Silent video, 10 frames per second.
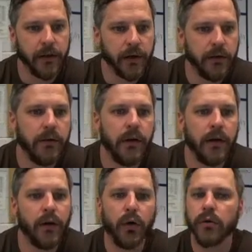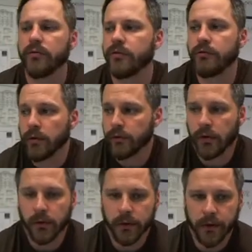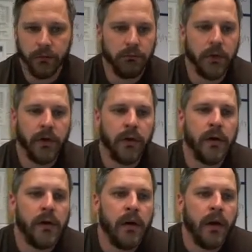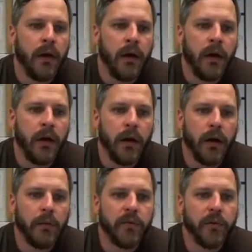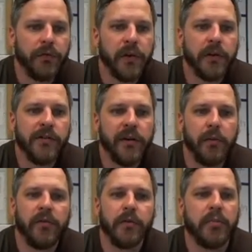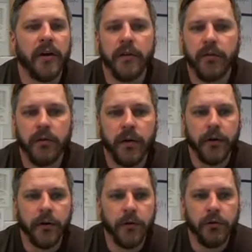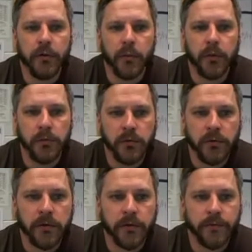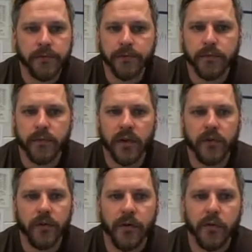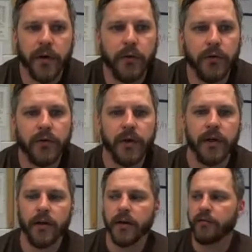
I can do it. And hole just drills a hole in it. Um, so fillet and chamfer are probably the two going to use the most. So this one I'm use a